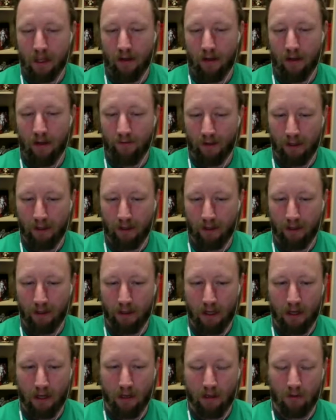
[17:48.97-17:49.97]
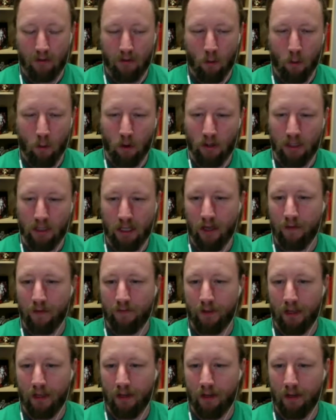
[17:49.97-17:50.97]
figures and a quarter scale
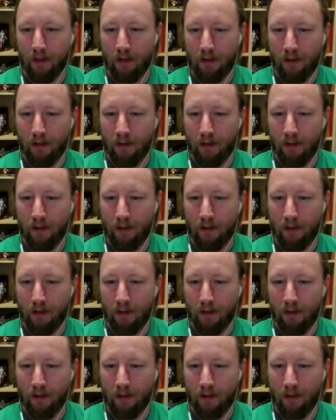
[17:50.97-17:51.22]
figure.